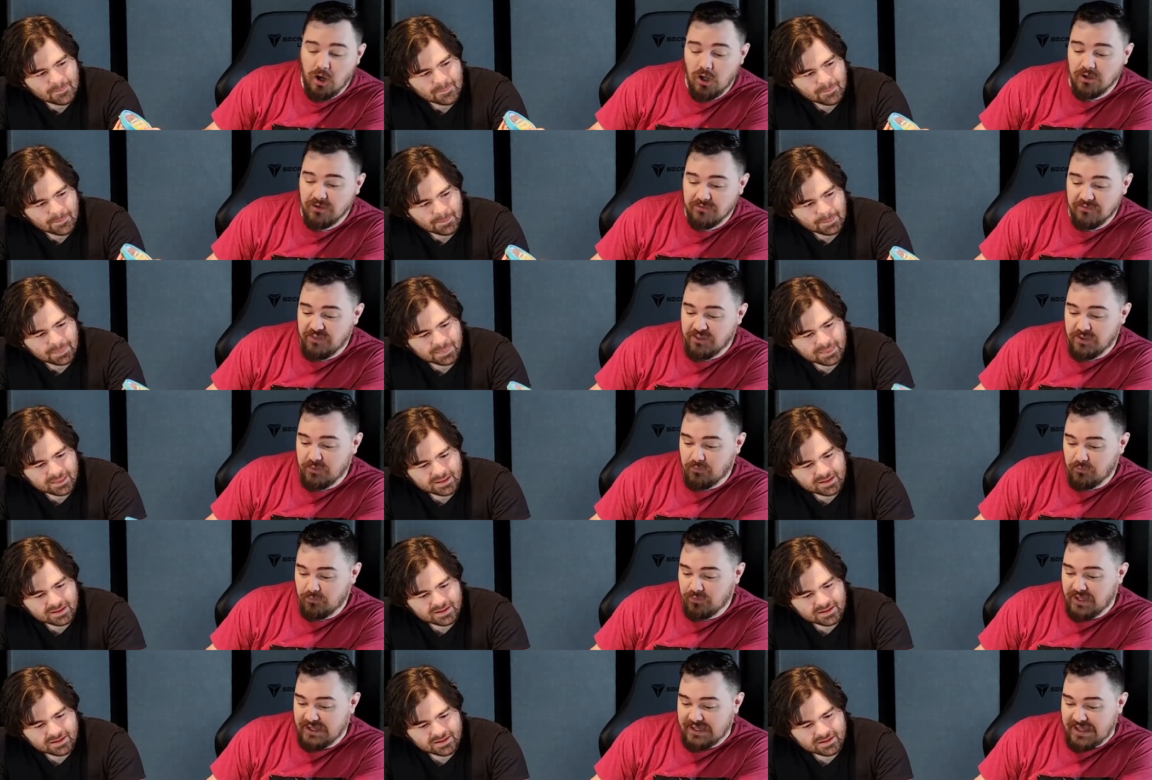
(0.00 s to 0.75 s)
Speaker 1: All of
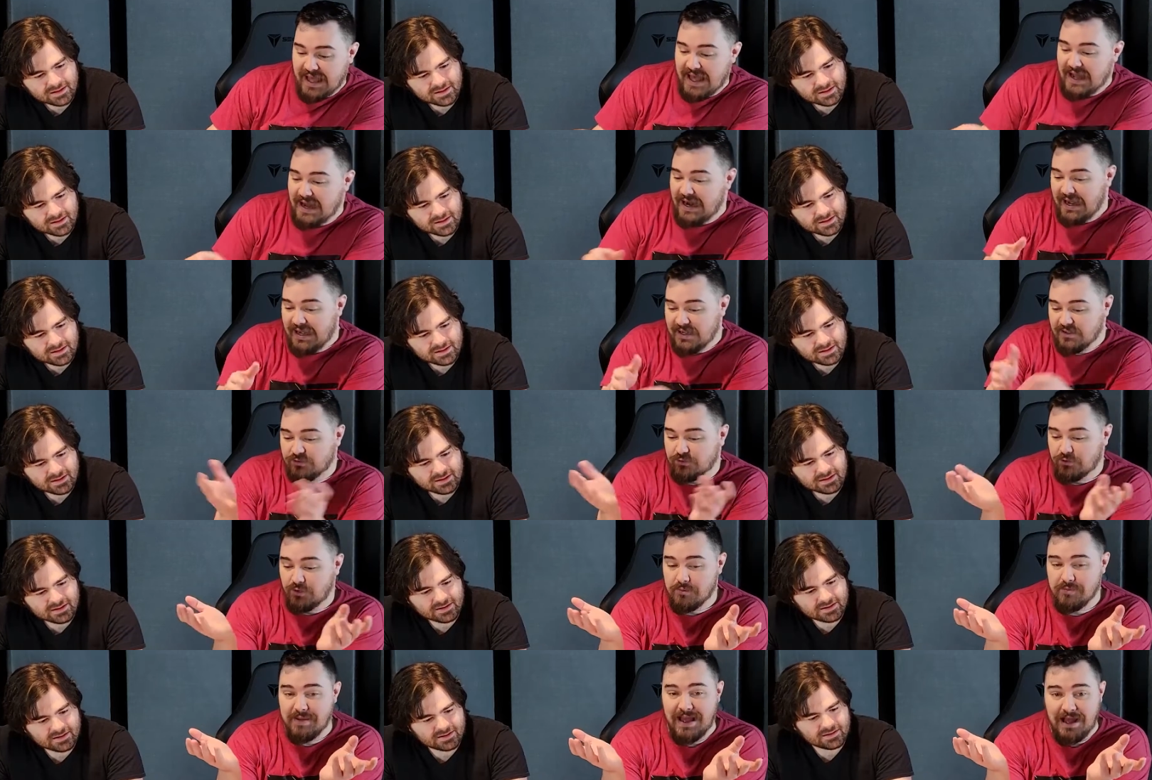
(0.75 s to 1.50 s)
them like had ice
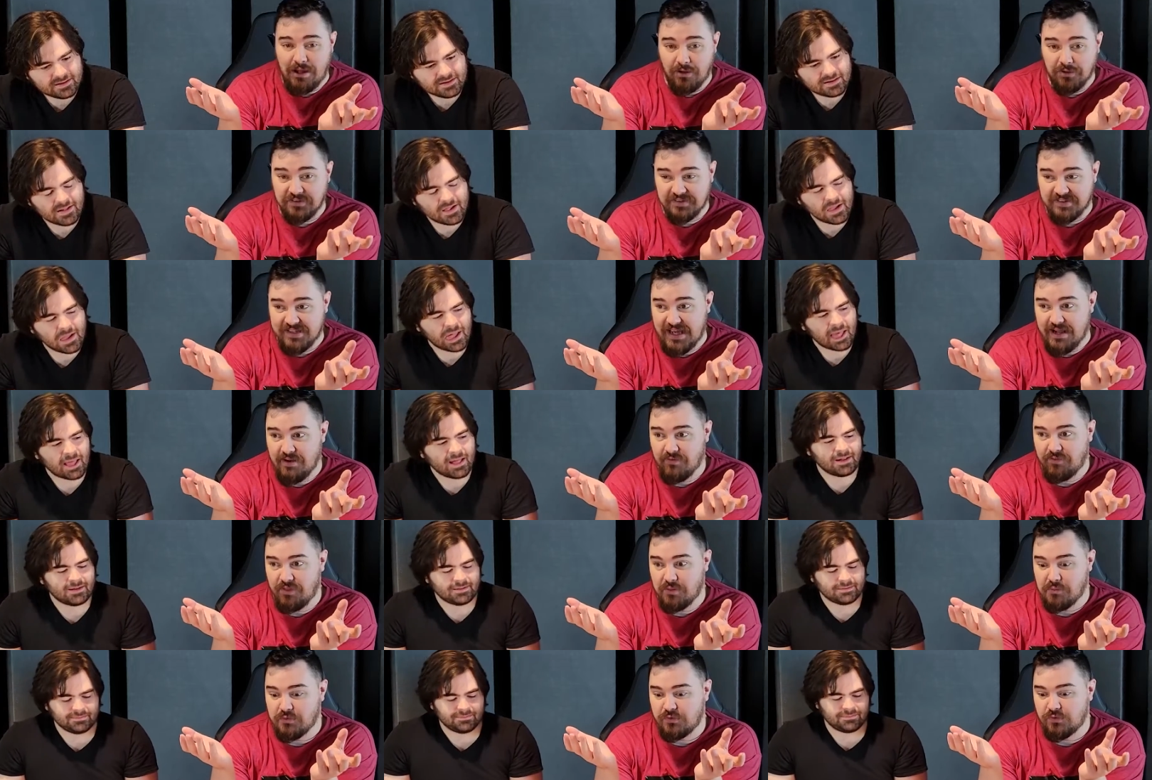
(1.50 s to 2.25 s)
cream outside of
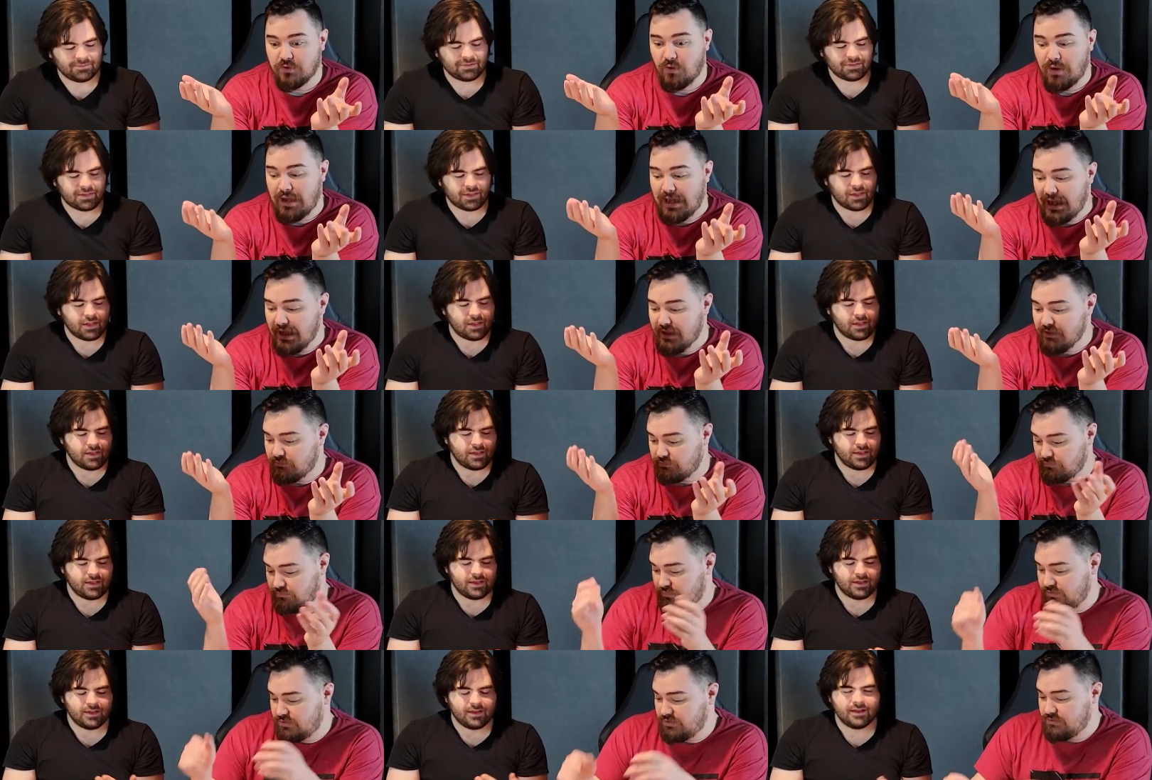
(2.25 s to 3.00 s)
them. So
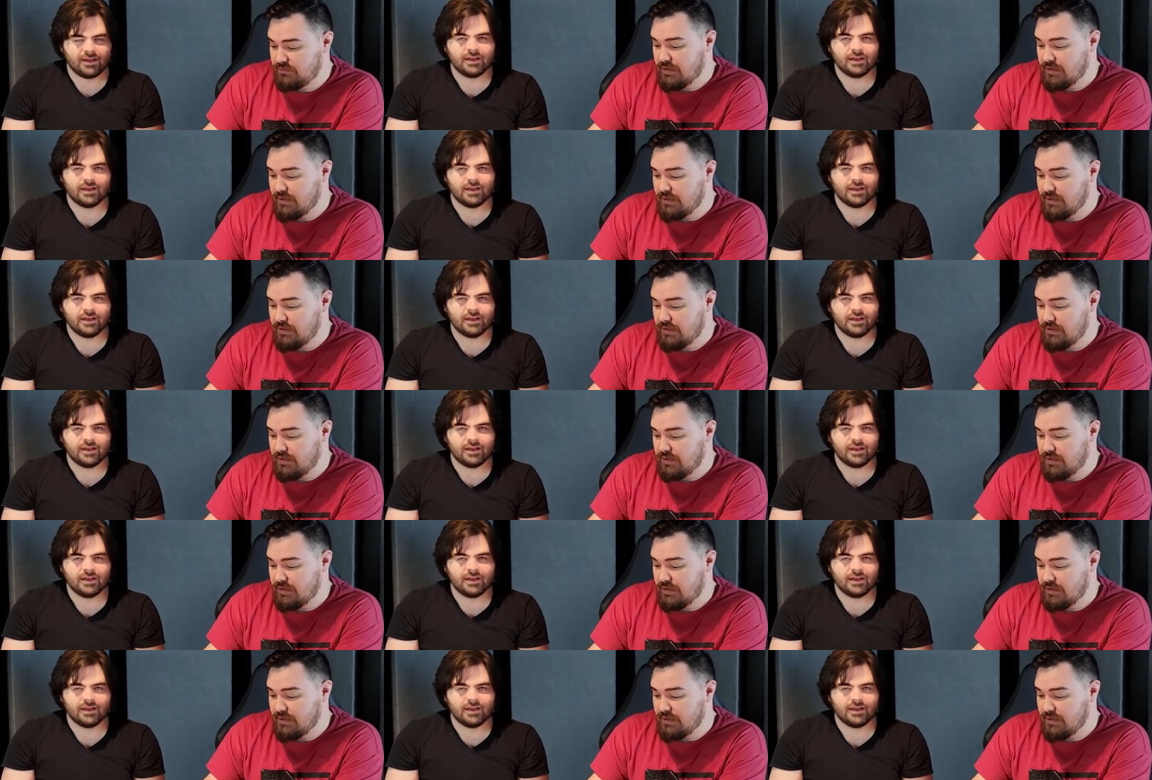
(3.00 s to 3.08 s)
I,